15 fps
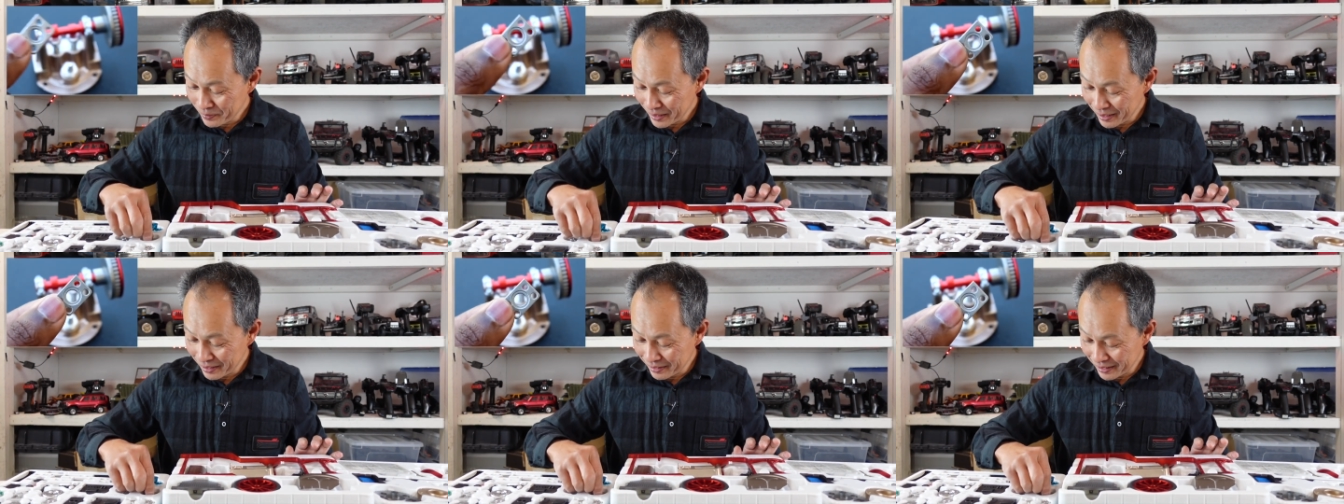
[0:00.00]

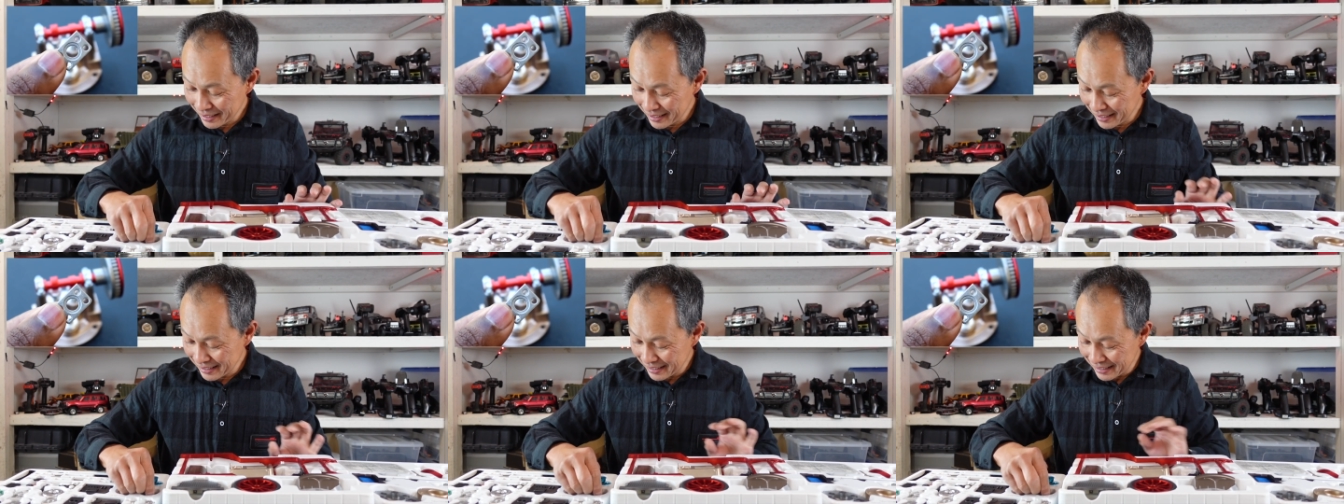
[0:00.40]
you know,
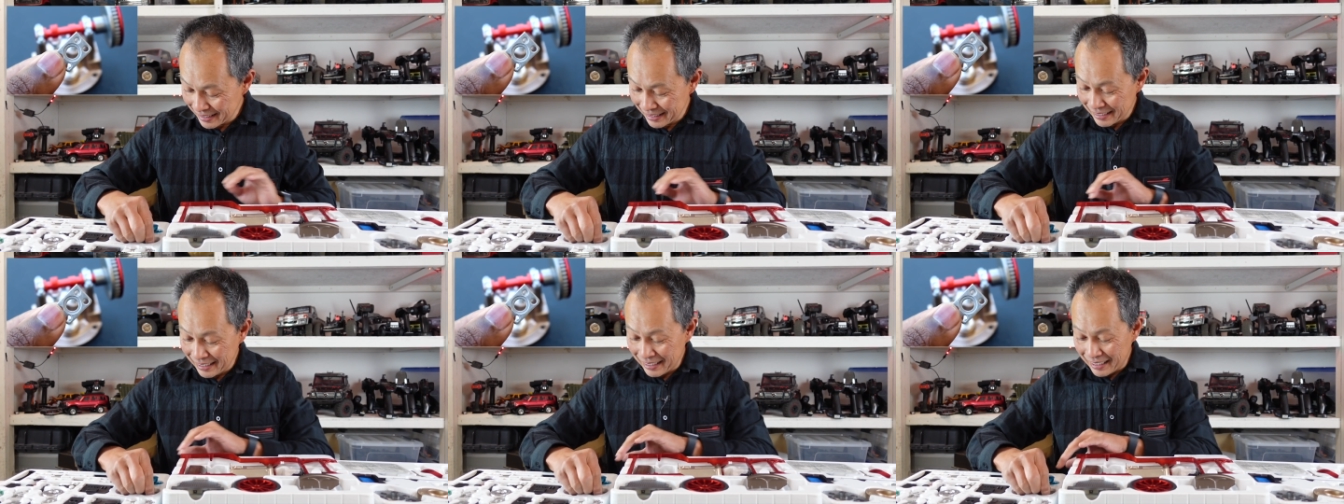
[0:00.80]

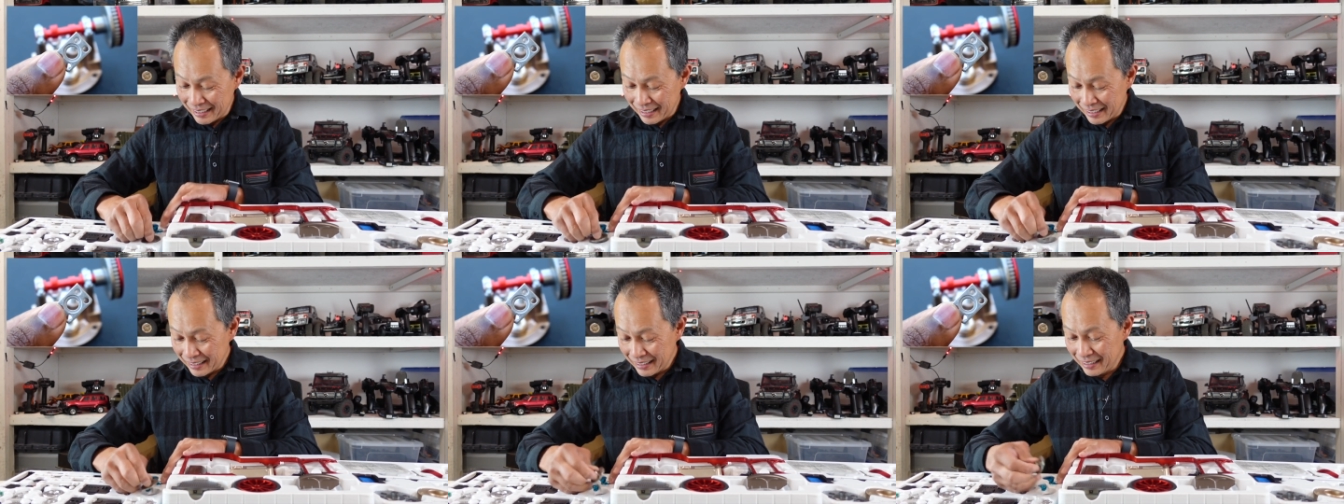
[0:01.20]
is
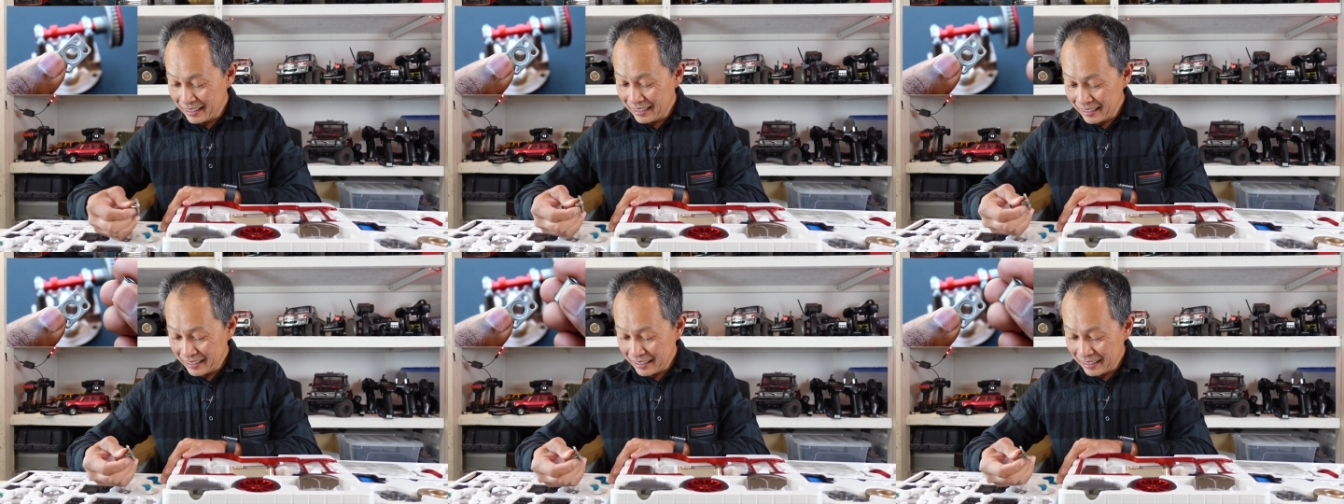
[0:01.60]

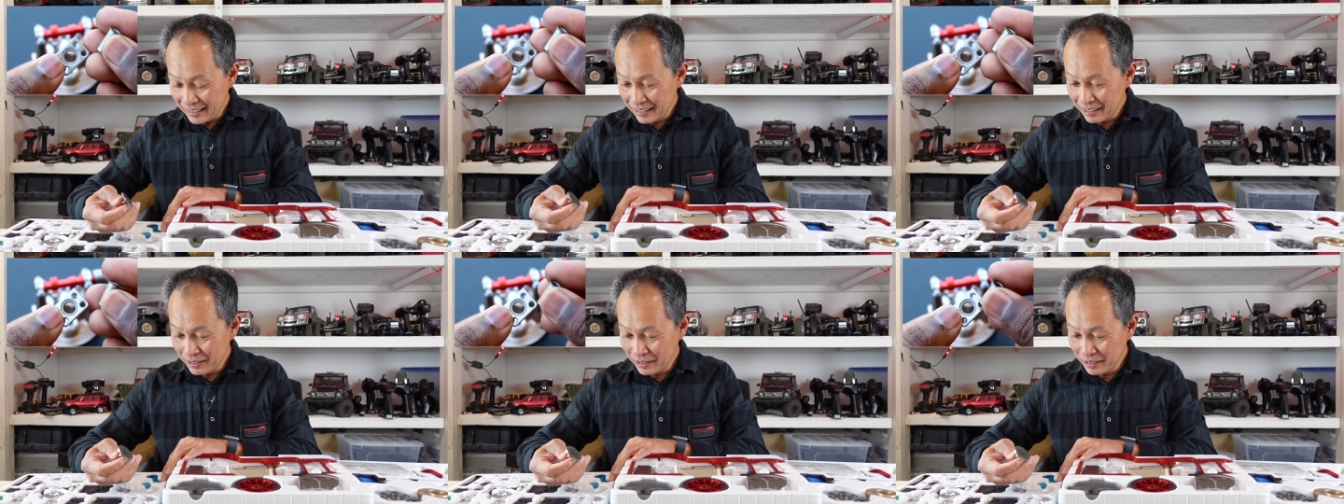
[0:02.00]
the